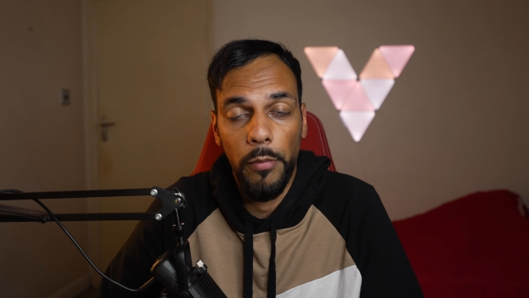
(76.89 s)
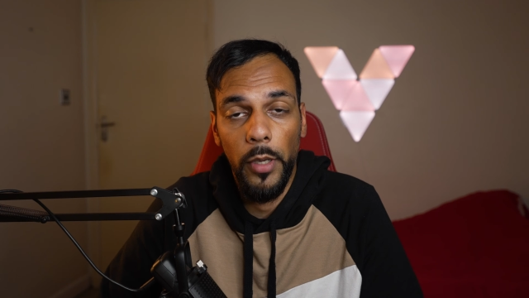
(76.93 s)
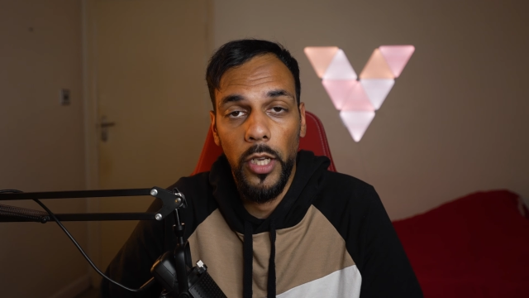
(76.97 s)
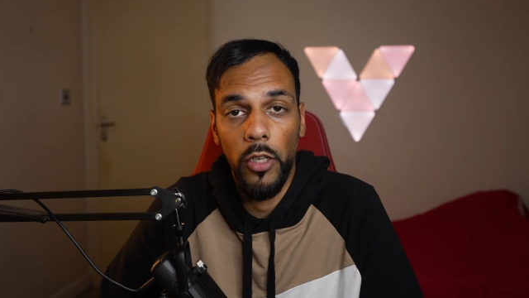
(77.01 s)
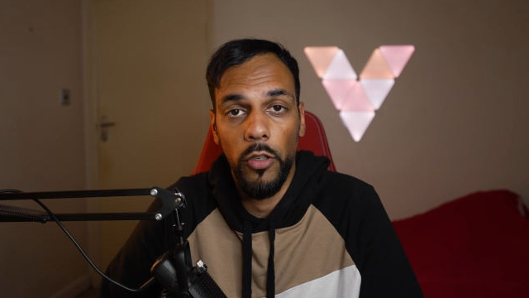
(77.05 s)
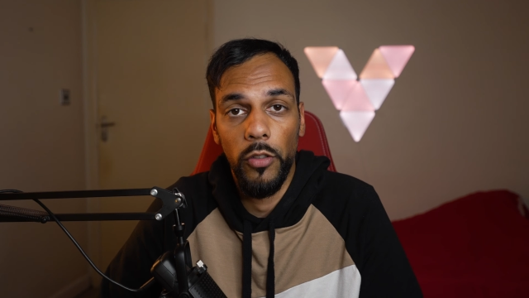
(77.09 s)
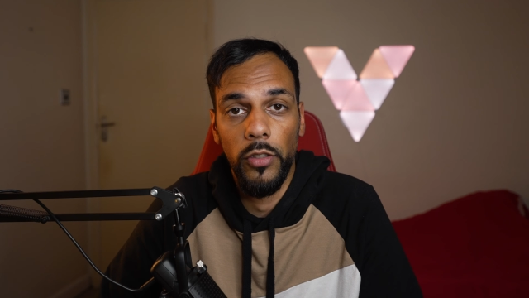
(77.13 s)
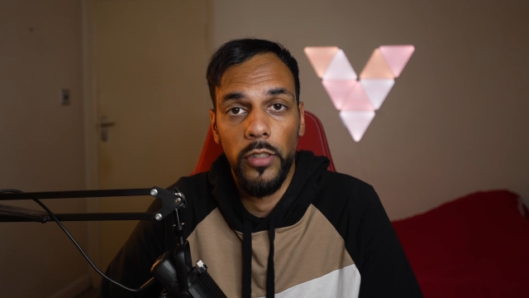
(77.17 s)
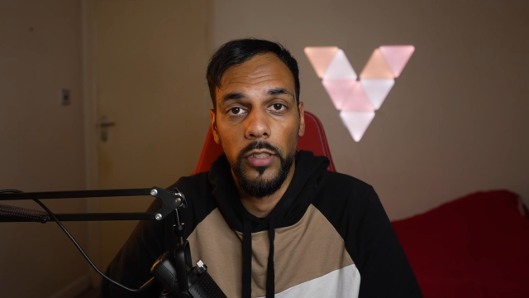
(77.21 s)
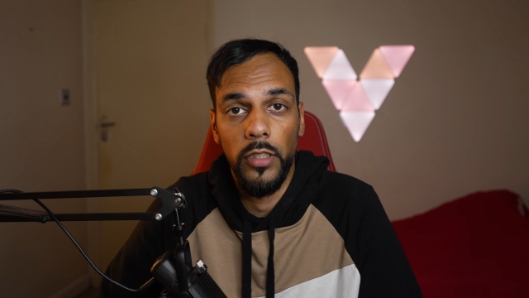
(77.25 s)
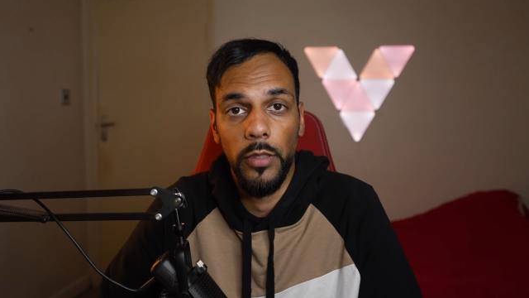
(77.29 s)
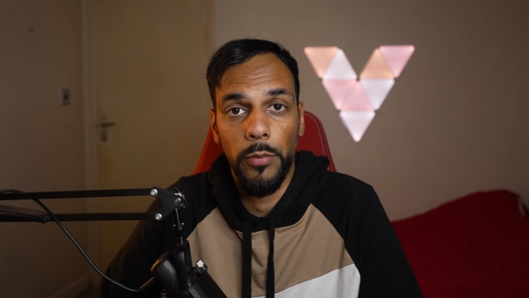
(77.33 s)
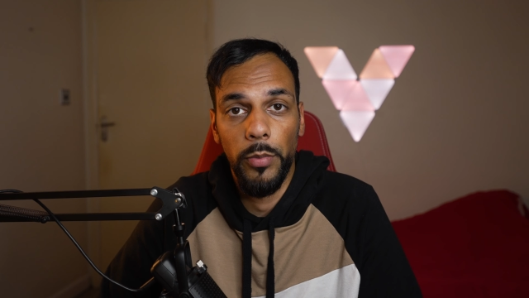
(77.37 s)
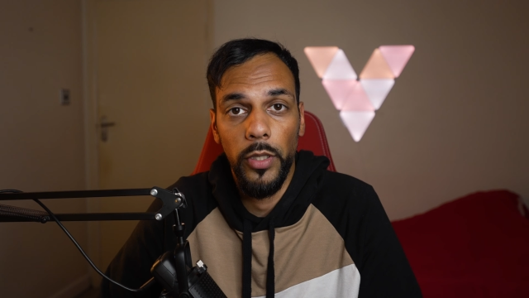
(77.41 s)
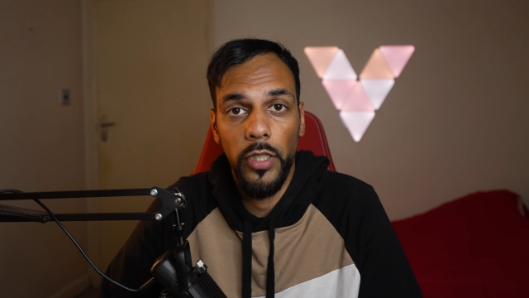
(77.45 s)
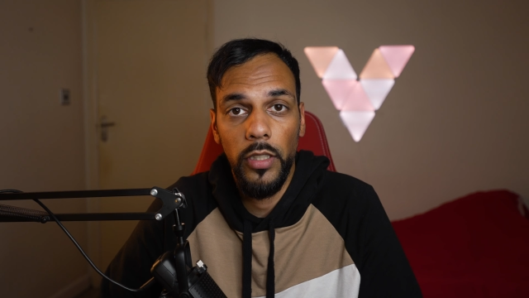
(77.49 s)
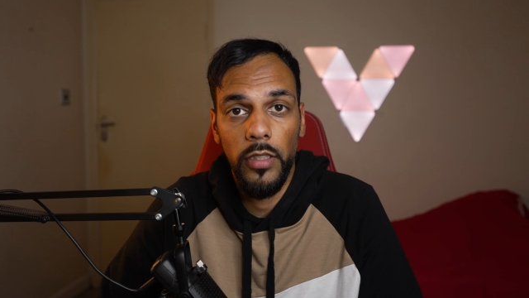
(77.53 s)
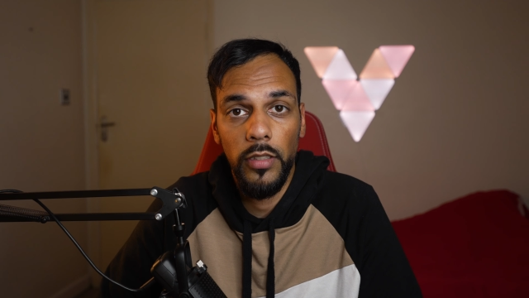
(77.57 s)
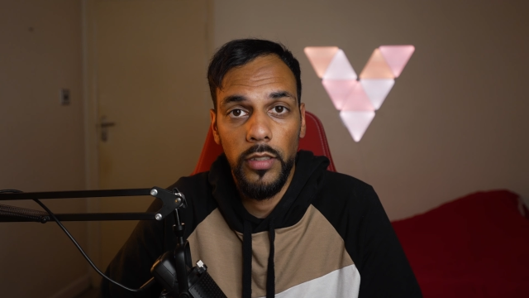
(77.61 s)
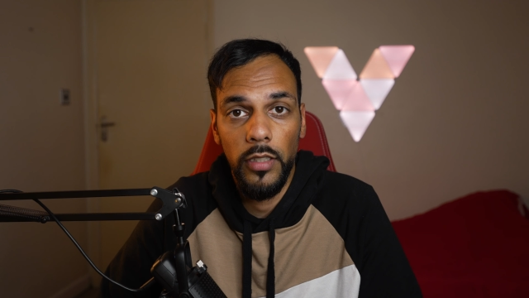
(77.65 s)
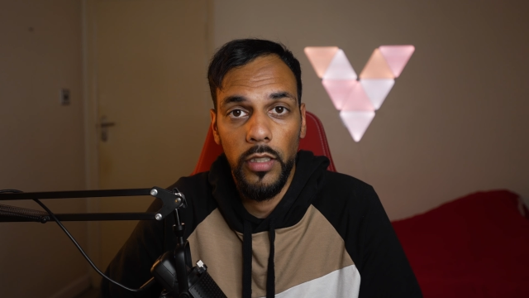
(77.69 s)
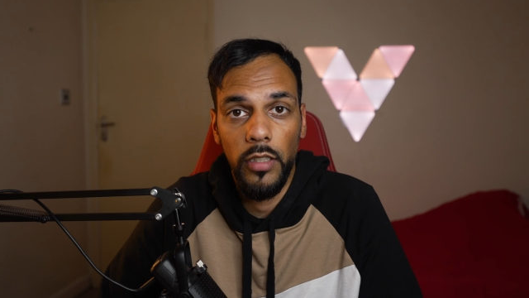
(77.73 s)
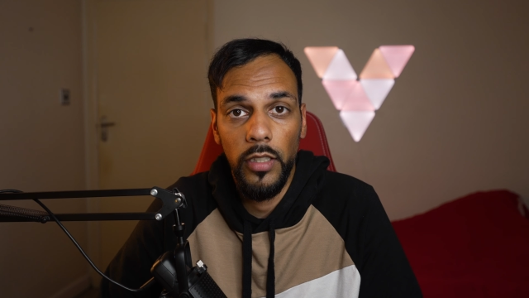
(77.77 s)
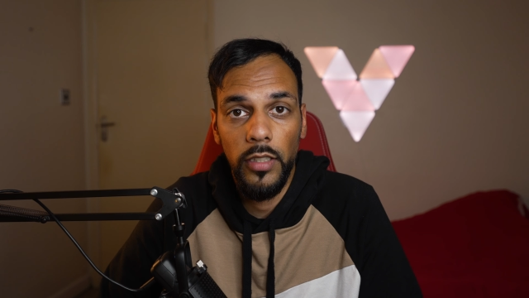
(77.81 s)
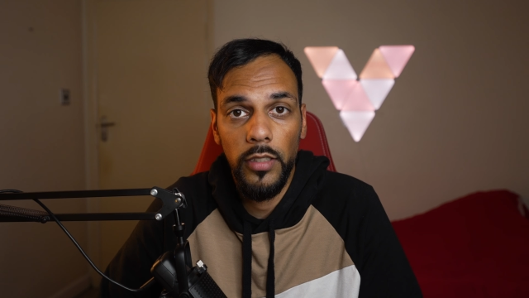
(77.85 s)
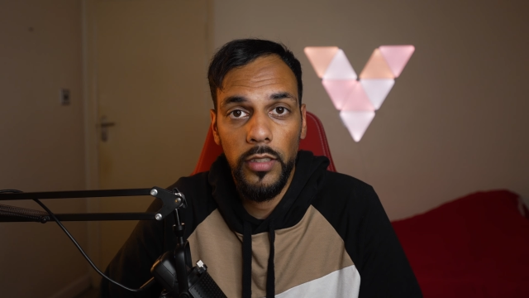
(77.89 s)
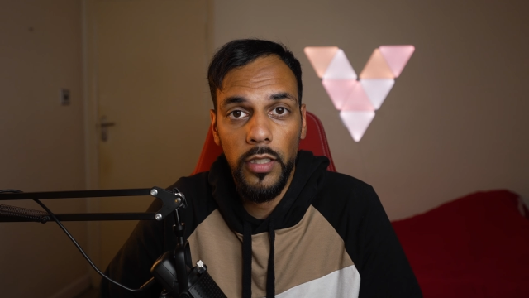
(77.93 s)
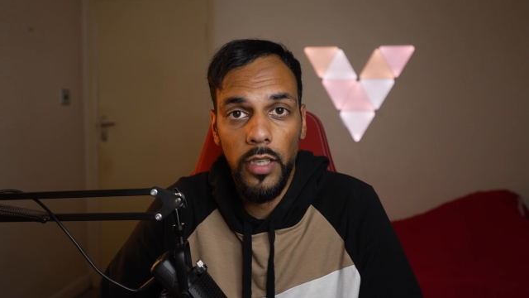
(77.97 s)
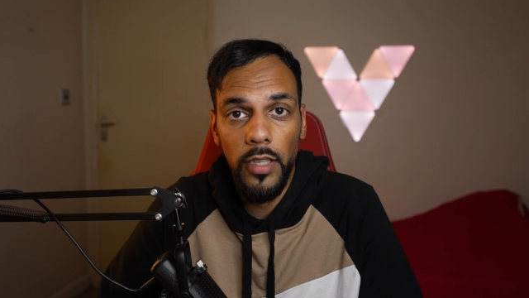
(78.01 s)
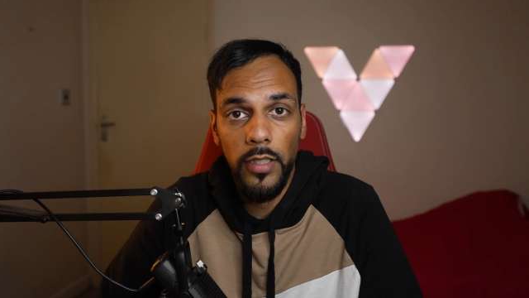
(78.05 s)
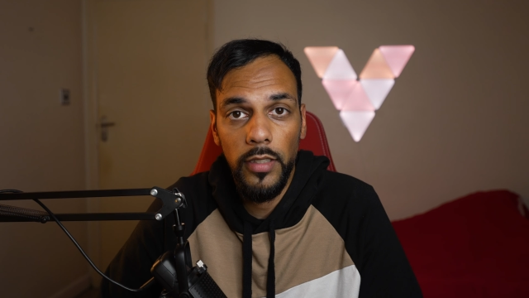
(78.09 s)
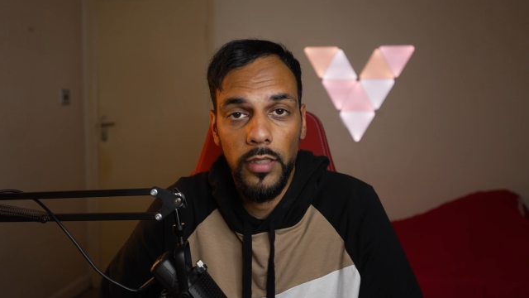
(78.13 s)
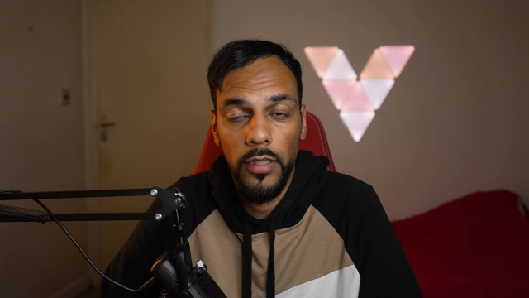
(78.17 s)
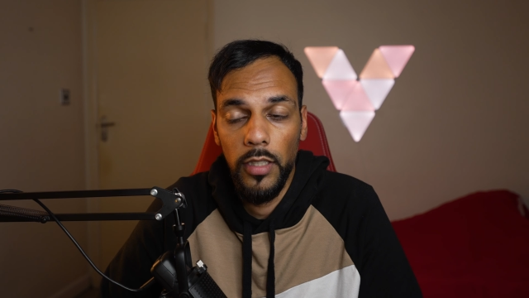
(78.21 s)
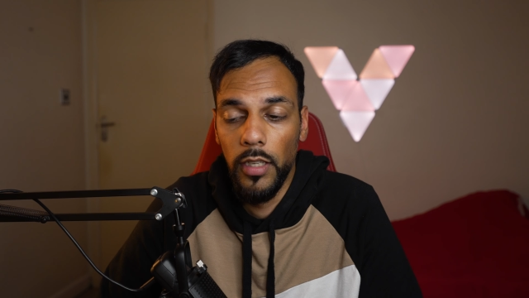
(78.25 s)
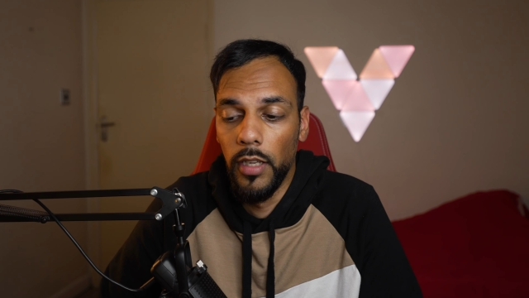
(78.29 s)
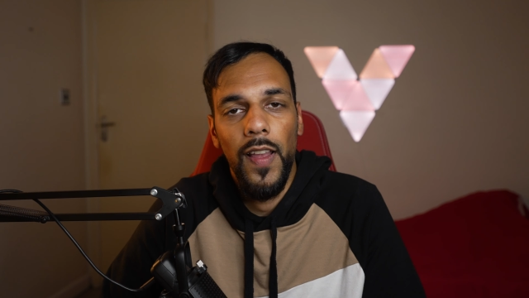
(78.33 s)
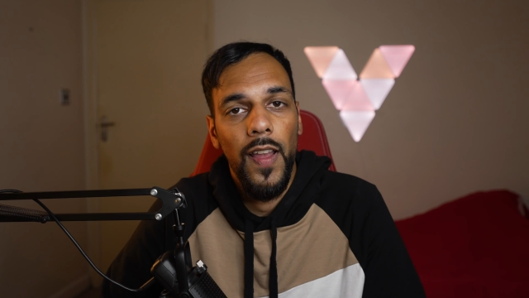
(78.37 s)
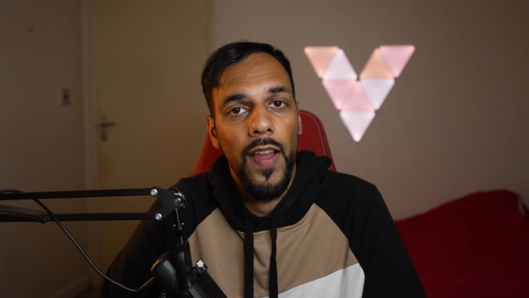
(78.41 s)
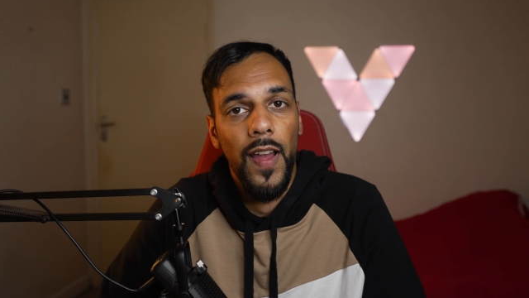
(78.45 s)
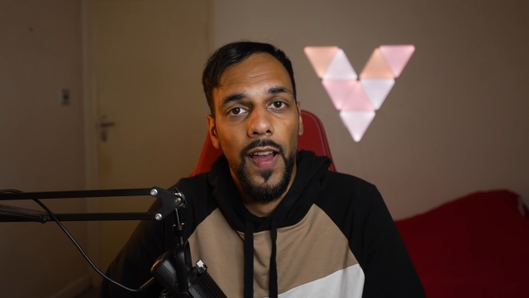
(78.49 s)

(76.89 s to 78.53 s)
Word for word: my honest opinions and insights,